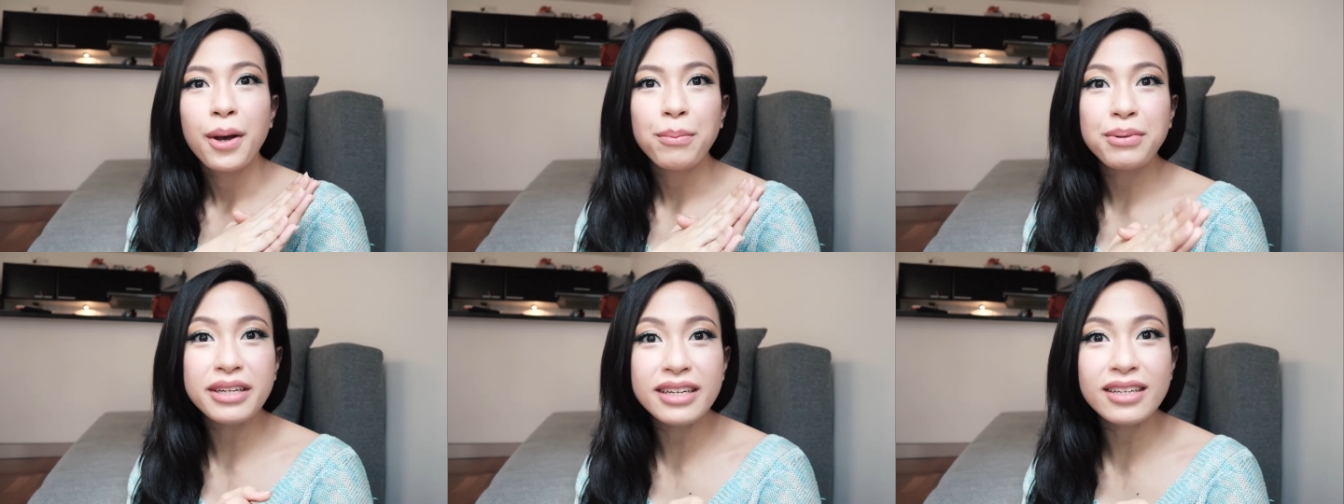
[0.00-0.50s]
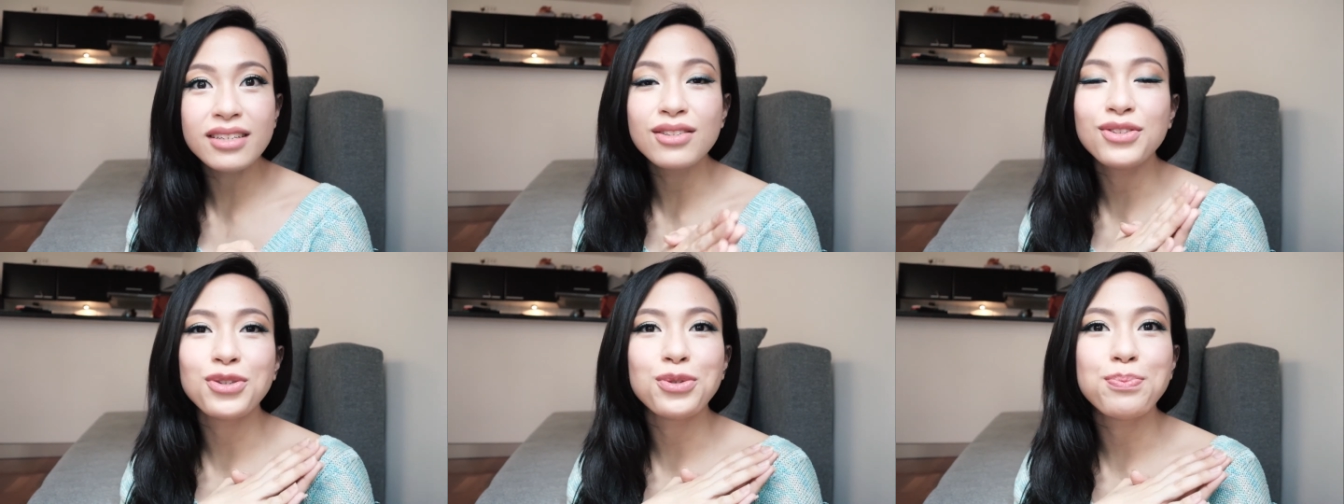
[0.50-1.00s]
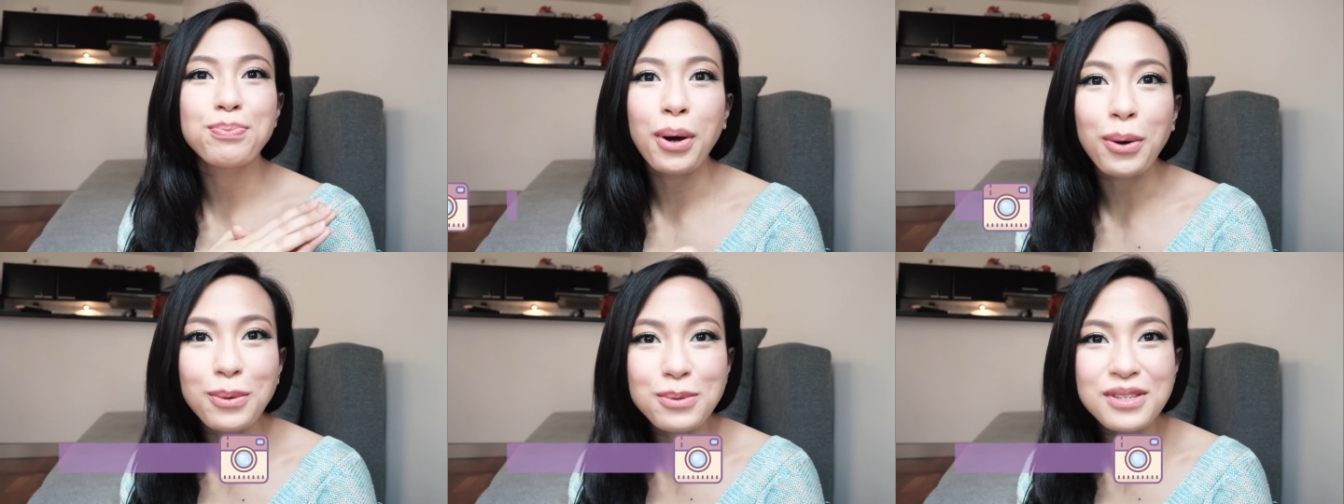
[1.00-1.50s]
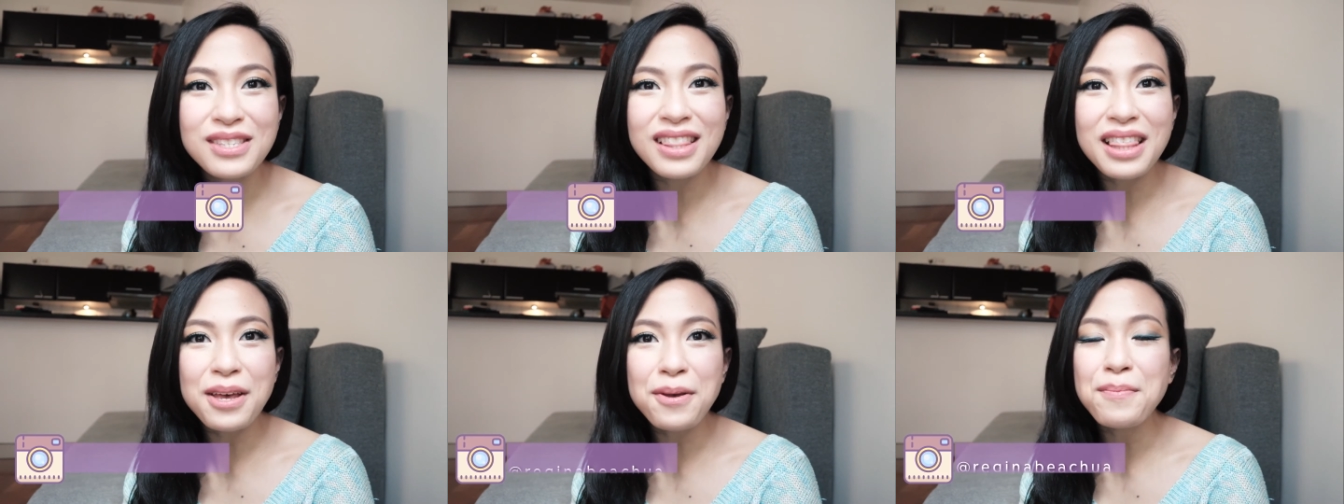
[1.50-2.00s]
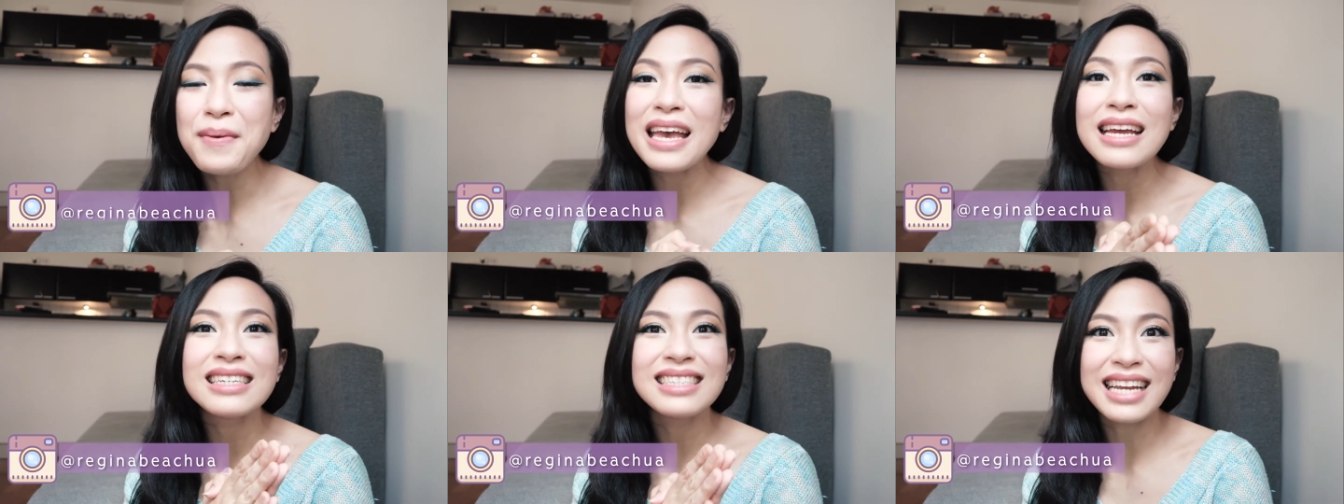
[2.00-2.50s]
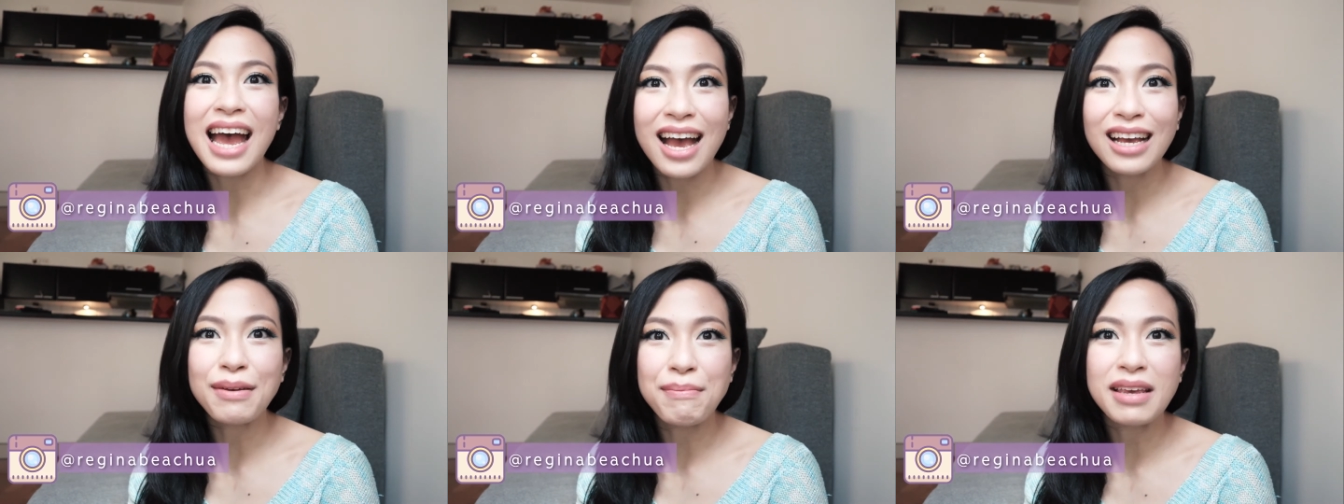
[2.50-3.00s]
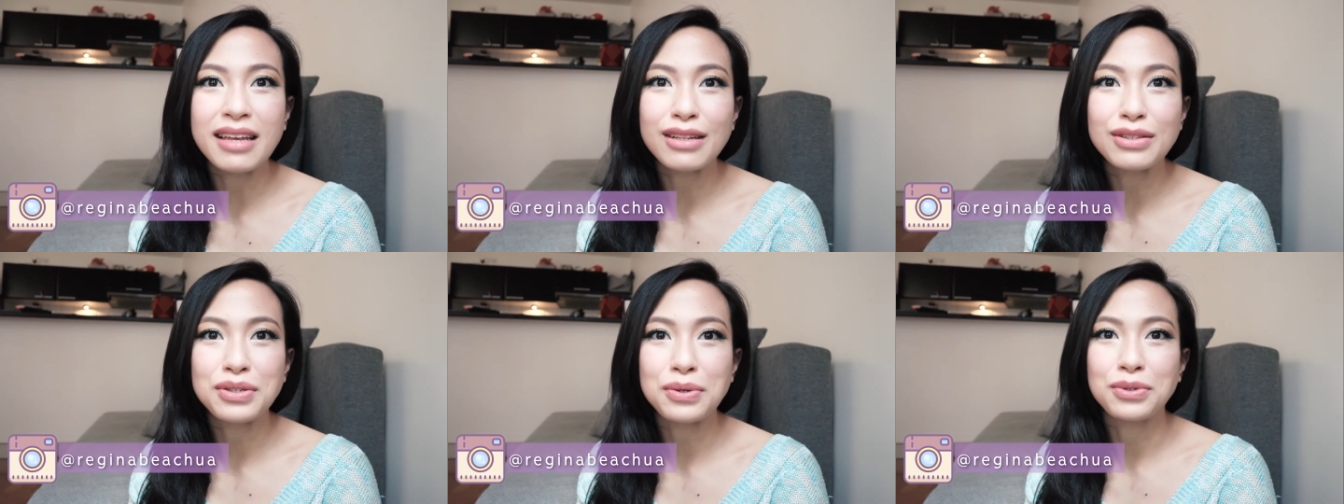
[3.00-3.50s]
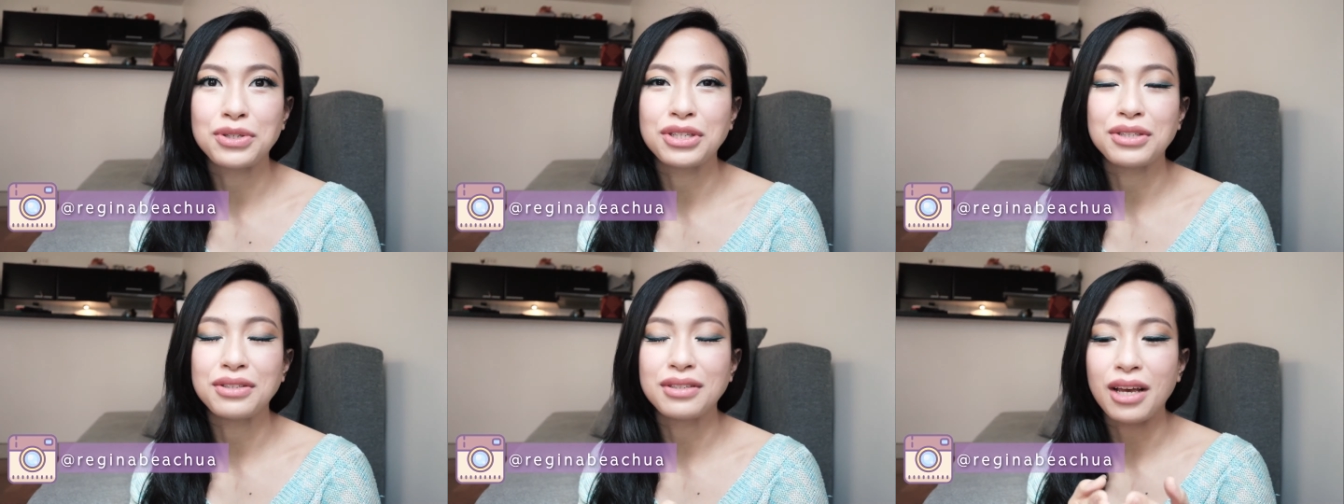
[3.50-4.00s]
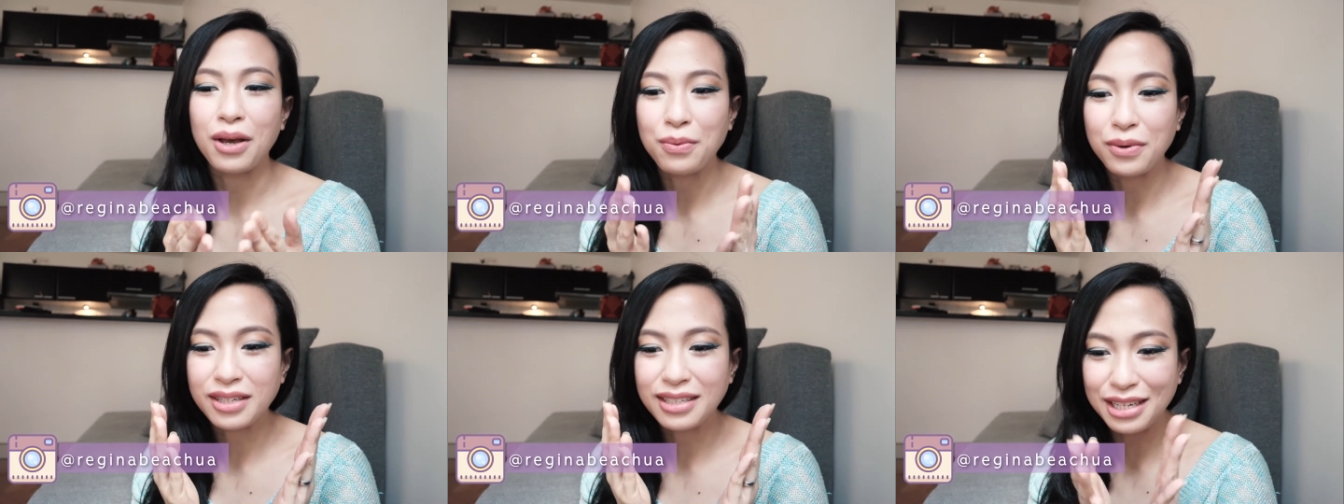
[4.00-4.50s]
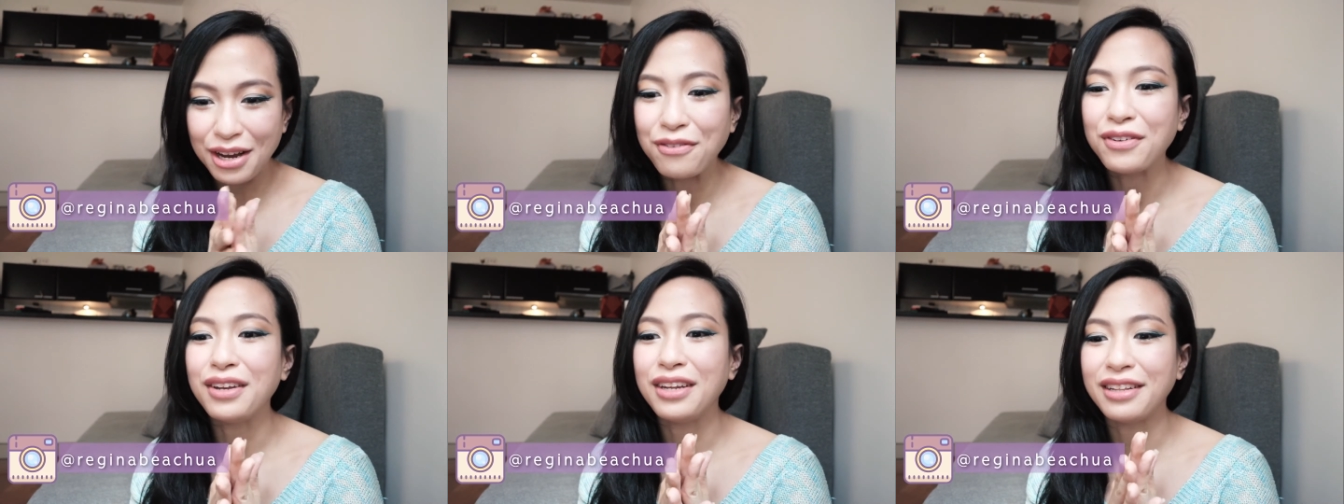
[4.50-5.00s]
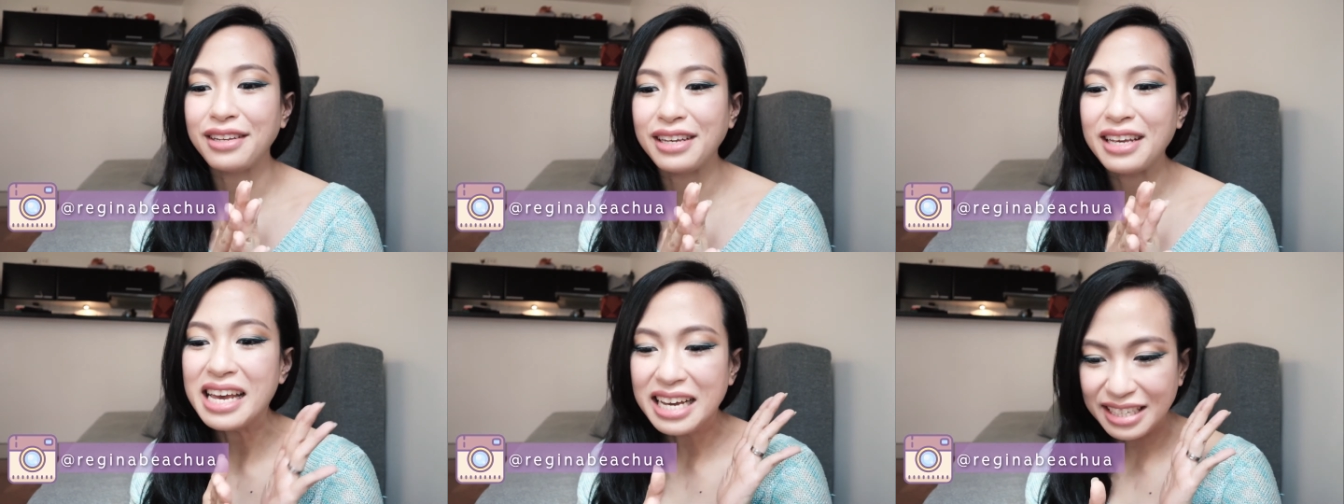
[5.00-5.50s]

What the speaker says: please do post them and tag me in socials. I would definitely